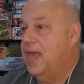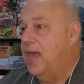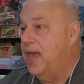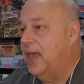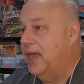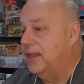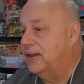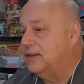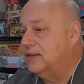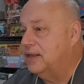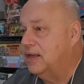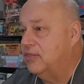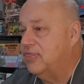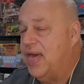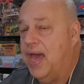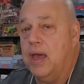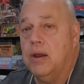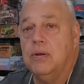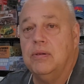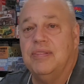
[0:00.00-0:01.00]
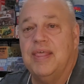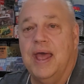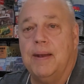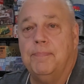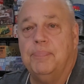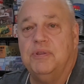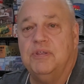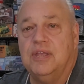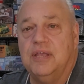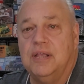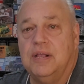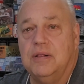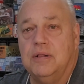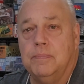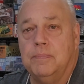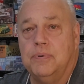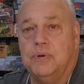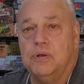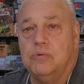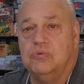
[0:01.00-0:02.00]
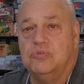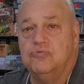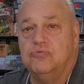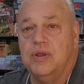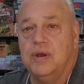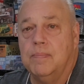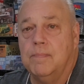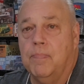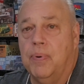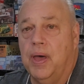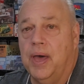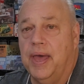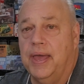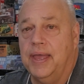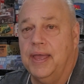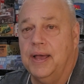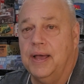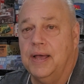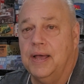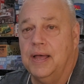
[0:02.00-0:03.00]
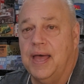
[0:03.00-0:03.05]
And that particular book was written by